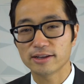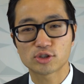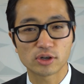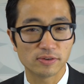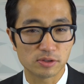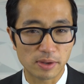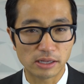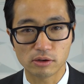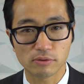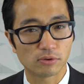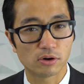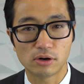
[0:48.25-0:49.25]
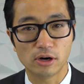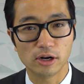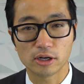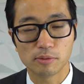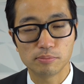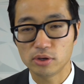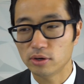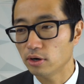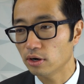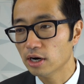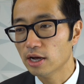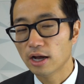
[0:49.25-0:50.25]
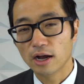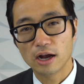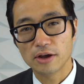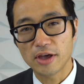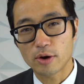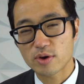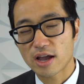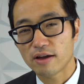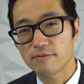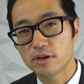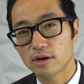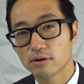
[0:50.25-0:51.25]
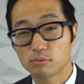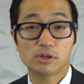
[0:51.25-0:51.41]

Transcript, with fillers: A service manual for a computer uh, that we have here.